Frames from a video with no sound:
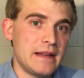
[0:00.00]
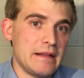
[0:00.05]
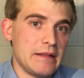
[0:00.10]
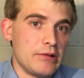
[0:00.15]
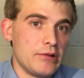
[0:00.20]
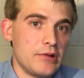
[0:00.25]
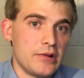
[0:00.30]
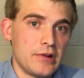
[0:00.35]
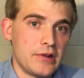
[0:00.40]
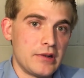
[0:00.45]

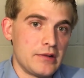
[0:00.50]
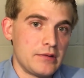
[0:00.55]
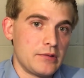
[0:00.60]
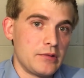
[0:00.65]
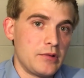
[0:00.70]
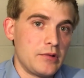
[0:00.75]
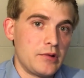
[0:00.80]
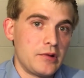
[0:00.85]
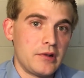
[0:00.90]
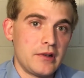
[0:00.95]
or
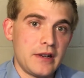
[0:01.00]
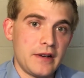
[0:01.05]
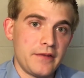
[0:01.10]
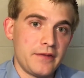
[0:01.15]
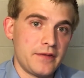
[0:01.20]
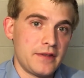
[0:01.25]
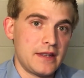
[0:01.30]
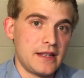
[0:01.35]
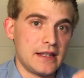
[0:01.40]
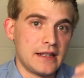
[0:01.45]

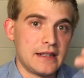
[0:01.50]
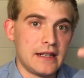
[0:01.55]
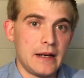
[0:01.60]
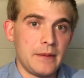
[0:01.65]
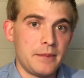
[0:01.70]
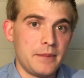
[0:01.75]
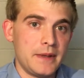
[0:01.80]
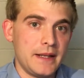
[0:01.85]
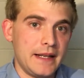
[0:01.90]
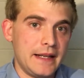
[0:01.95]
if the
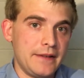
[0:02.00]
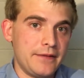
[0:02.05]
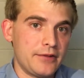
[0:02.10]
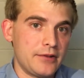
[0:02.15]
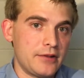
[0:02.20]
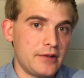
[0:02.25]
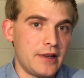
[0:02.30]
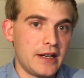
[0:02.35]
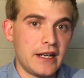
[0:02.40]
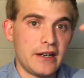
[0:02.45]
company
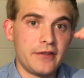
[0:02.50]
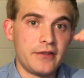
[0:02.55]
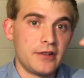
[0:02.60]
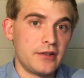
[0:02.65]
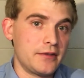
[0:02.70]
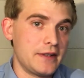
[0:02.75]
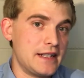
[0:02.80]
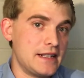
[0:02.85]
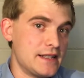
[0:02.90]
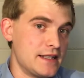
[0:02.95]
for whatever
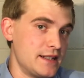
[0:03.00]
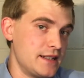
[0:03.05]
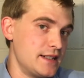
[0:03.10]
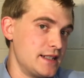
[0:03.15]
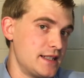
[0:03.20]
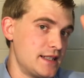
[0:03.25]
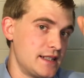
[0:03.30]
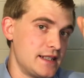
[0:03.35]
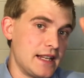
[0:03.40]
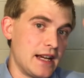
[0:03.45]
reason
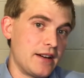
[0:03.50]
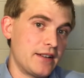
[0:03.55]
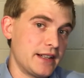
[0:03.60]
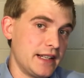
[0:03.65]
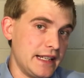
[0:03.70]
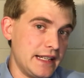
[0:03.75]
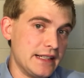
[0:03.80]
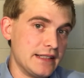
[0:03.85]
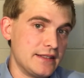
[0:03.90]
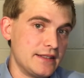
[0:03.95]
is down
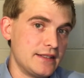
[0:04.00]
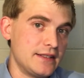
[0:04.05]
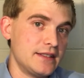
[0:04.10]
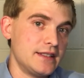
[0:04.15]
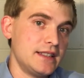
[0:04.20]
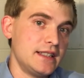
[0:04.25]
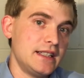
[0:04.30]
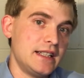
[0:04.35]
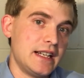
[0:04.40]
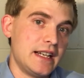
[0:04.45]
here
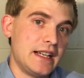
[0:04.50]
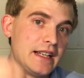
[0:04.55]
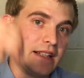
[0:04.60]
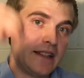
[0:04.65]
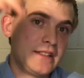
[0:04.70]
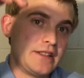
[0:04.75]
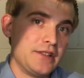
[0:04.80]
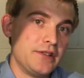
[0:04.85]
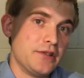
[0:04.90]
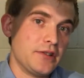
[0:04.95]

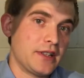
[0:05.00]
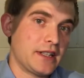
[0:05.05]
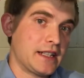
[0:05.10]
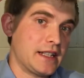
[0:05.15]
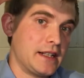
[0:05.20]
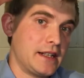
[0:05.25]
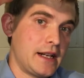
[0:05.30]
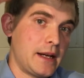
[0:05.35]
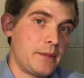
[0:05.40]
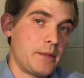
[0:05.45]
and you look at
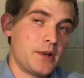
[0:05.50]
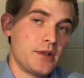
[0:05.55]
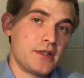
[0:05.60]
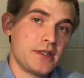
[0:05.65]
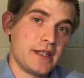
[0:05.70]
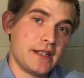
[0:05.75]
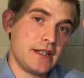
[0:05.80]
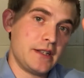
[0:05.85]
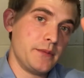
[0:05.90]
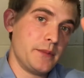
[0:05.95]
the
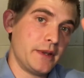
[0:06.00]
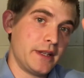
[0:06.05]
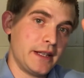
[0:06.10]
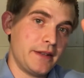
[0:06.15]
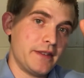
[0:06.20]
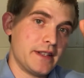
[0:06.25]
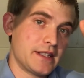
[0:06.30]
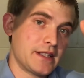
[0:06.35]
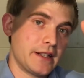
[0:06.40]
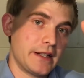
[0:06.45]
numbers and you
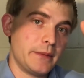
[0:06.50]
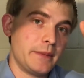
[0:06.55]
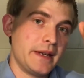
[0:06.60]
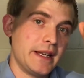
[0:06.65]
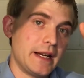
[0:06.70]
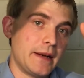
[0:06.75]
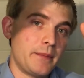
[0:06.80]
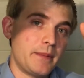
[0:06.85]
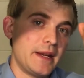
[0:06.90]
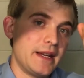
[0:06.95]
believe it's going to
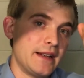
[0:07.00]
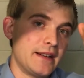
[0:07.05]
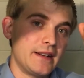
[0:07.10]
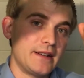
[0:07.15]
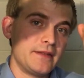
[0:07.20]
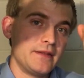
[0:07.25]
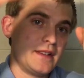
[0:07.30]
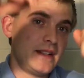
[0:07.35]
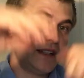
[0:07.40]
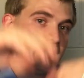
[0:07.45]
be up
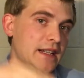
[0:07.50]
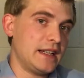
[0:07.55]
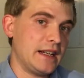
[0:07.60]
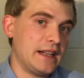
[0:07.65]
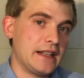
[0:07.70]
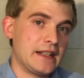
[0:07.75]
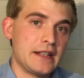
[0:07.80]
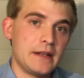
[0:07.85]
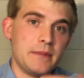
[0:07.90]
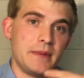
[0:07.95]
here,
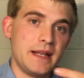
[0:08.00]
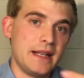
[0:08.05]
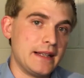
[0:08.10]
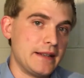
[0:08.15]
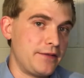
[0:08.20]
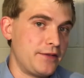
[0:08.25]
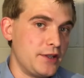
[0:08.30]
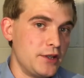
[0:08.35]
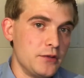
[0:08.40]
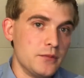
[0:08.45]
and it could be
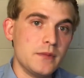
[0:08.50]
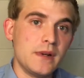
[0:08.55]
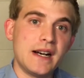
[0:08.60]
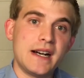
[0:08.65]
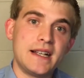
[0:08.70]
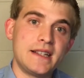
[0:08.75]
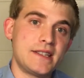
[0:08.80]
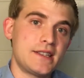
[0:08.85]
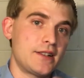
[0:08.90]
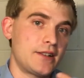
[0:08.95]
a few
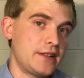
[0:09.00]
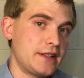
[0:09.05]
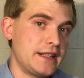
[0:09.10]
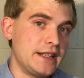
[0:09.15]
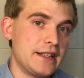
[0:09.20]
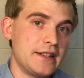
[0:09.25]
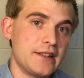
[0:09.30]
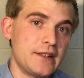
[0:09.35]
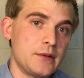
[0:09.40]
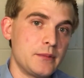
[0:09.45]
months or a
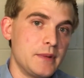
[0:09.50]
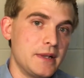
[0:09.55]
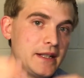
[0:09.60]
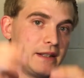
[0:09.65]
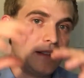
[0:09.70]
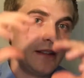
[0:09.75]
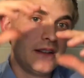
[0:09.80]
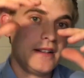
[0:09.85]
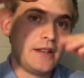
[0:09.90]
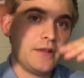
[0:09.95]
year,
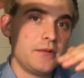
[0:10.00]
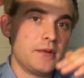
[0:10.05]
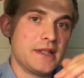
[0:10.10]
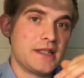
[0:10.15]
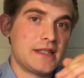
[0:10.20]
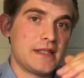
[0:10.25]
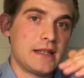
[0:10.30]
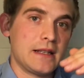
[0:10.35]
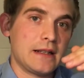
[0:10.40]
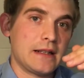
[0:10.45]
but
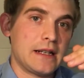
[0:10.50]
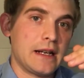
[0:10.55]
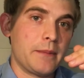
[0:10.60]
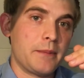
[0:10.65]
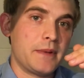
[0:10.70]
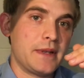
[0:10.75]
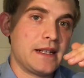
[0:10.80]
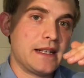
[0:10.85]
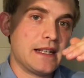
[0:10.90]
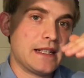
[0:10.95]
once the
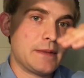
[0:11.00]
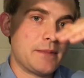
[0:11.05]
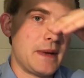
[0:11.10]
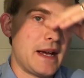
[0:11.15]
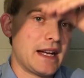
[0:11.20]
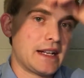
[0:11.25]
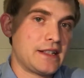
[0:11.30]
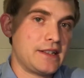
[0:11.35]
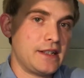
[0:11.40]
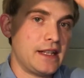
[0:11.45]
company gets
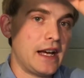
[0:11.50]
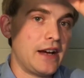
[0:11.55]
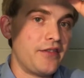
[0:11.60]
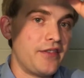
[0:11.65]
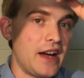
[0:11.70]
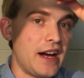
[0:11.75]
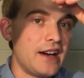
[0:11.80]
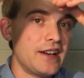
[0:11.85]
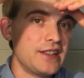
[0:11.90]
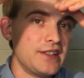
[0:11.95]
back to that
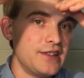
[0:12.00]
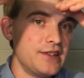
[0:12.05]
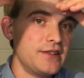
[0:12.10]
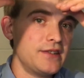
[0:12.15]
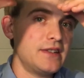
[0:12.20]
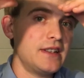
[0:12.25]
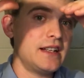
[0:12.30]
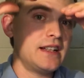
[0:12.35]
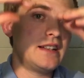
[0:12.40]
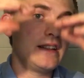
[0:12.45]

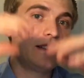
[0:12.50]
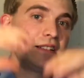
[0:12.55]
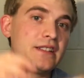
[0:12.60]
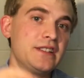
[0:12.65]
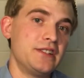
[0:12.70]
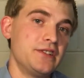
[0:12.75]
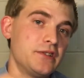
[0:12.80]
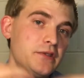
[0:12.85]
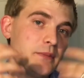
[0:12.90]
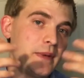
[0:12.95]
value,
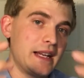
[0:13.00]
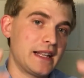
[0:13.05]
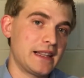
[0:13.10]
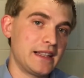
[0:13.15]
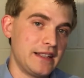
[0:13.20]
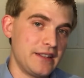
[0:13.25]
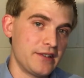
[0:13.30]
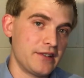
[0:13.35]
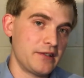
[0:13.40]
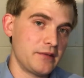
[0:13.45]
you'll make
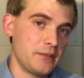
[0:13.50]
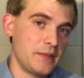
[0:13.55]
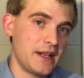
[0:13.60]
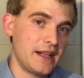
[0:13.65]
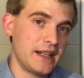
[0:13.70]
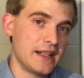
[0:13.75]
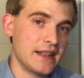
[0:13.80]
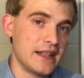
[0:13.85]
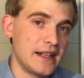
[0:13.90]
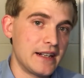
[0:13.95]
your
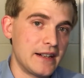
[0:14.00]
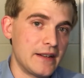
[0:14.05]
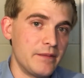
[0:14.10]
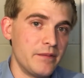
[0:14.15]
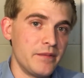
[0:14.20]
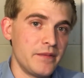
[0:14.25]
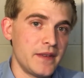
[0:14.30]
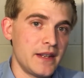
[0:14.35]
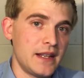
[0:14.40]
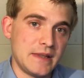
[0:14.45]
money there.
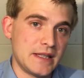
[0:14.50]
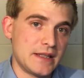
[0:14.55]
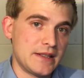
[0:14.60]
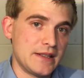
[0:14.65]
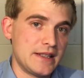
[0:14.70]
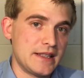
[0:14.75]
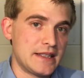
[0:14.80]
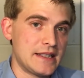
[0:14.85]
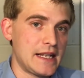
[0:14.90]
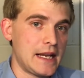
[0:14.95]
A
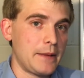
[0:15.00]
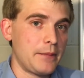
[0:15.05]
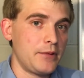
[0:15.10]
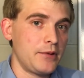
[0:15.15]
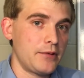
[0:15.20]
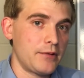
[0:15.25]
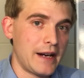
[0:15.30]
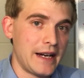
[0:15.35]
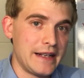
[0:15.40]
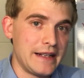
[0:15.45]
good
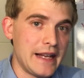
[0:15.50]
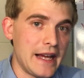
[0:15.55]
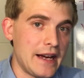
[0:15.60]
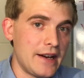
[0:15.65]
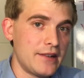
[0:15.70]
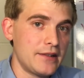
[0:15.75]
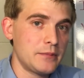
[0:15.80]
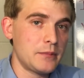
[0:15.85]
example right now